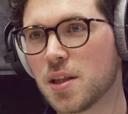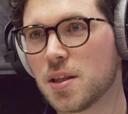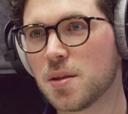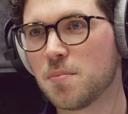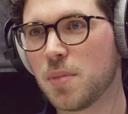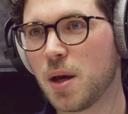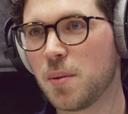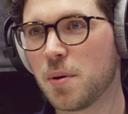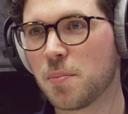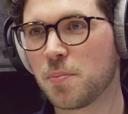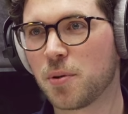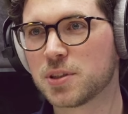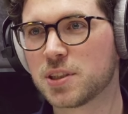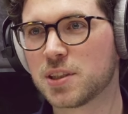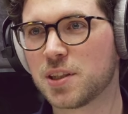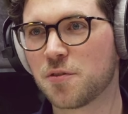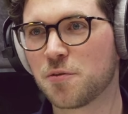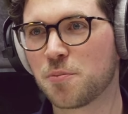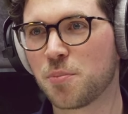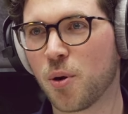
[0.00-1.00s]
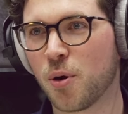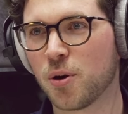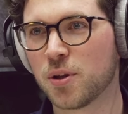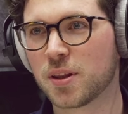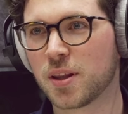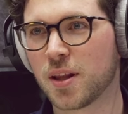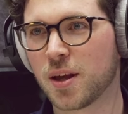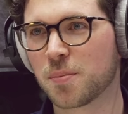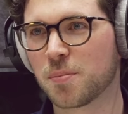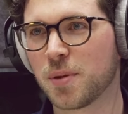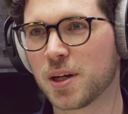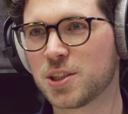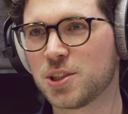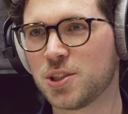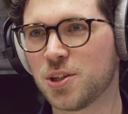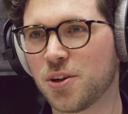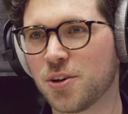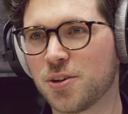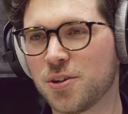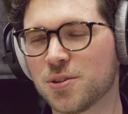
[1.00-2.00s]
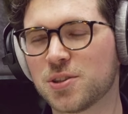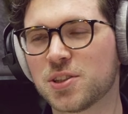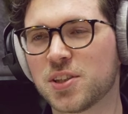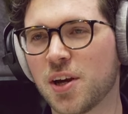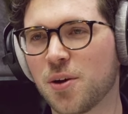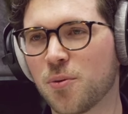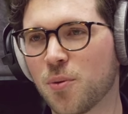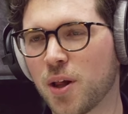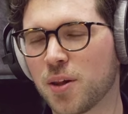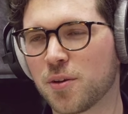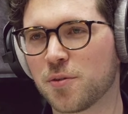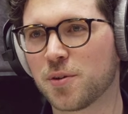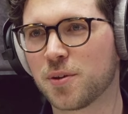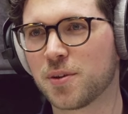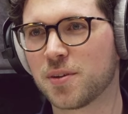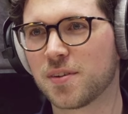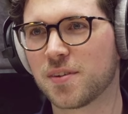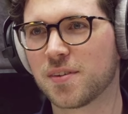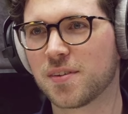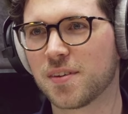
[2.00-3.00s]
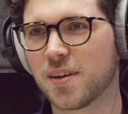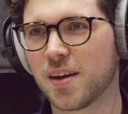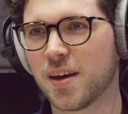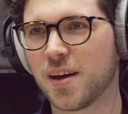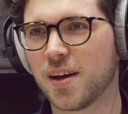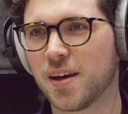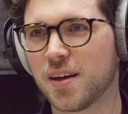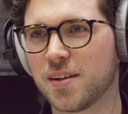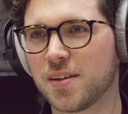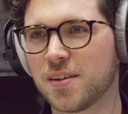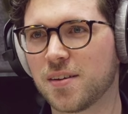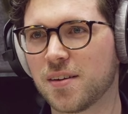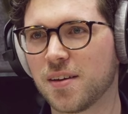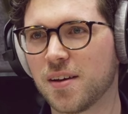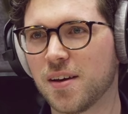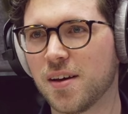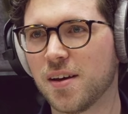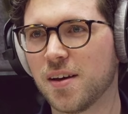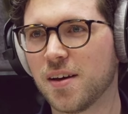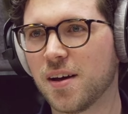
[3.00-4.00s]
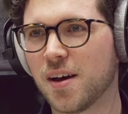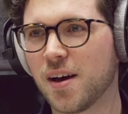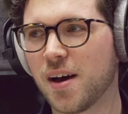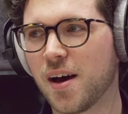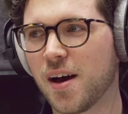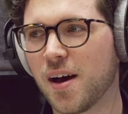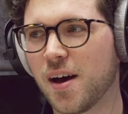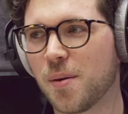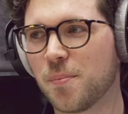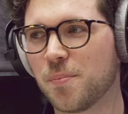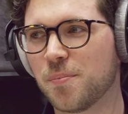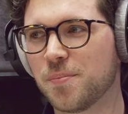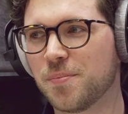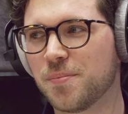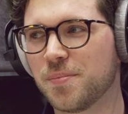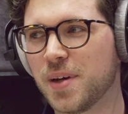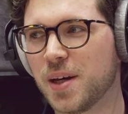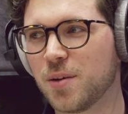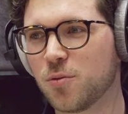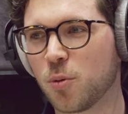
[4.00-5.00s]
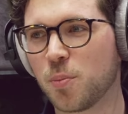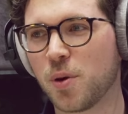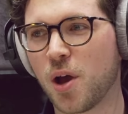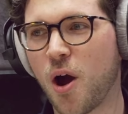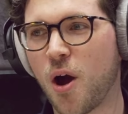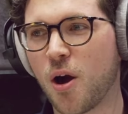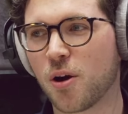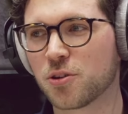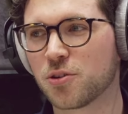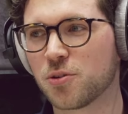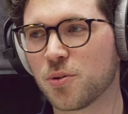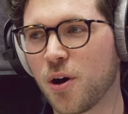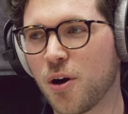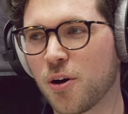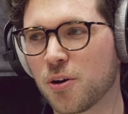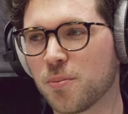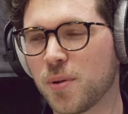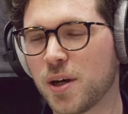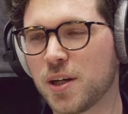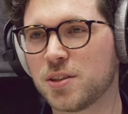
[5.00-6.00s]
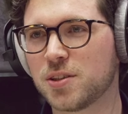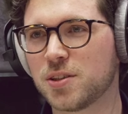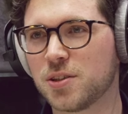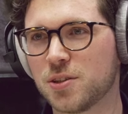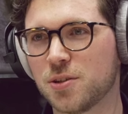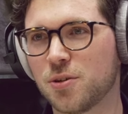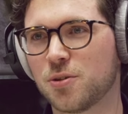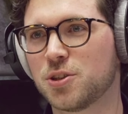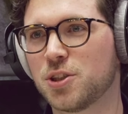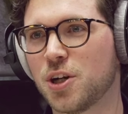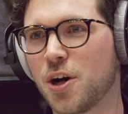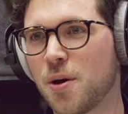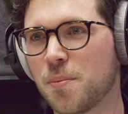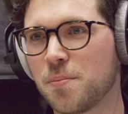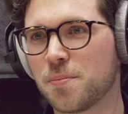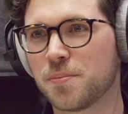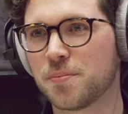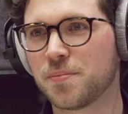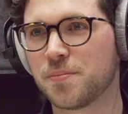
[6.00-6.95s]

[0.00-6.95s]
maybe a positive point, like make sure you stay relevant, and it will be hard to automate your job.